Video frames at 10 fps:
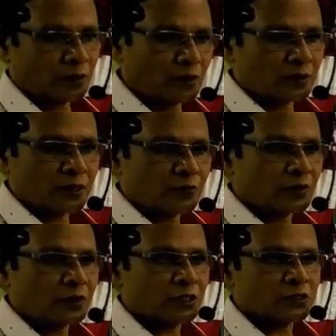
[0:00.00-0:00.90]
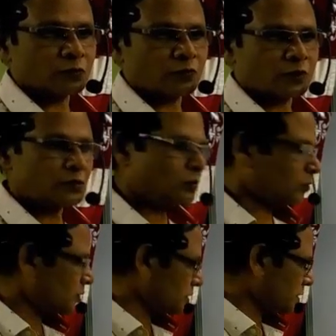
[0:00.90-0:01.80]
not the mRNA is moving,
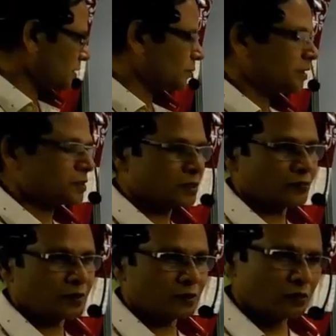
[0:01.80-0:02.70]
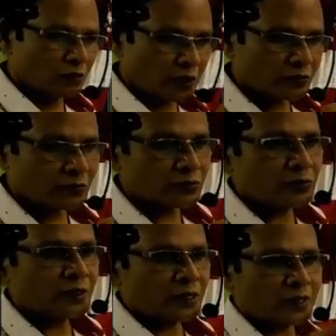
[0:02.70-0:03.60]
though the statement is given, you have
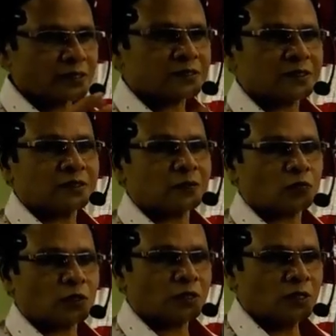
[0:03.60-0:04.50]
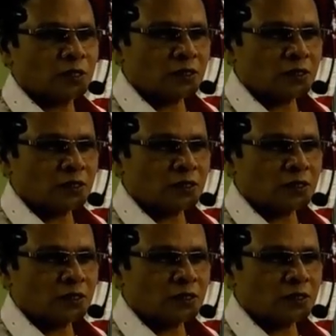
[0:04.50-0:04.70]
to understand that one.